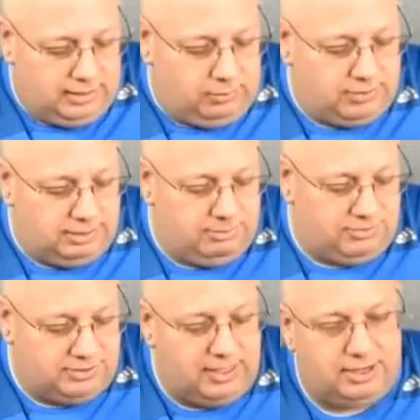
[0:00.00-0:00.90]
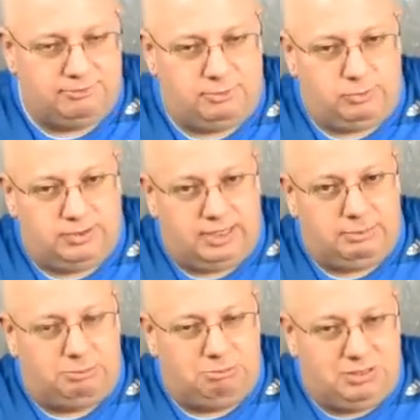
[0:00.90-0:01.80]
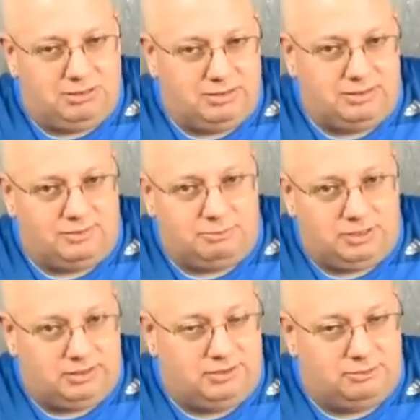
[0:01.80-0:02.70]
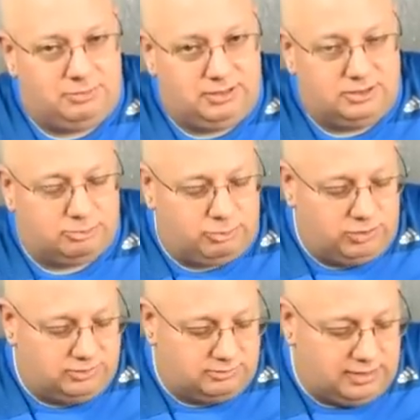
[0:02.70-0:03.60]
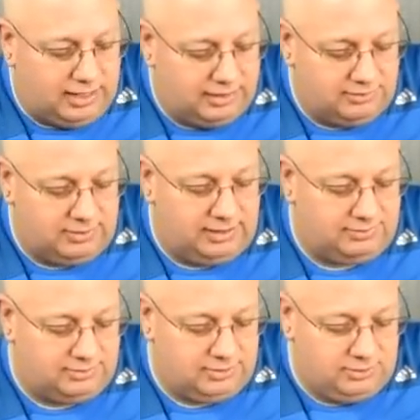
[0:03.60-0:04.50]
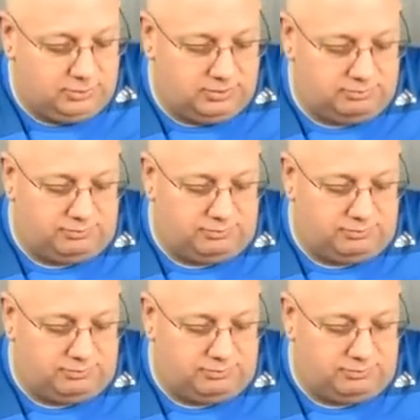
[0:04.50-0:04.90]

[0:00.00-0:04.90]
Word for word: And we're talking about photography, we're talking about millions and millions and millions of points of light. So it has to do with